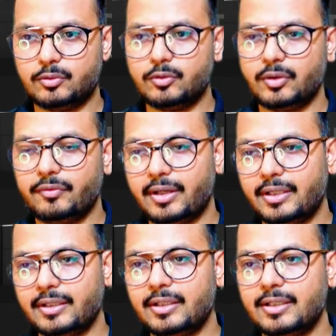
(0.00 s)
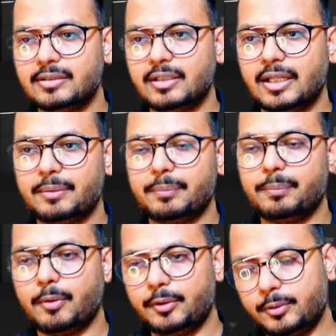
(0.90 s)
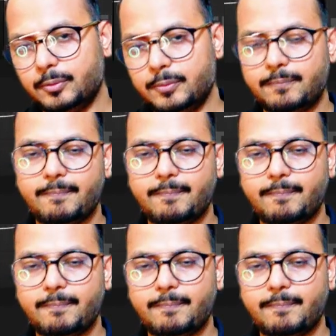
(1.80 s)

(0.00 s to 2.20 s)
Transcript: So if I increase it like 0.2,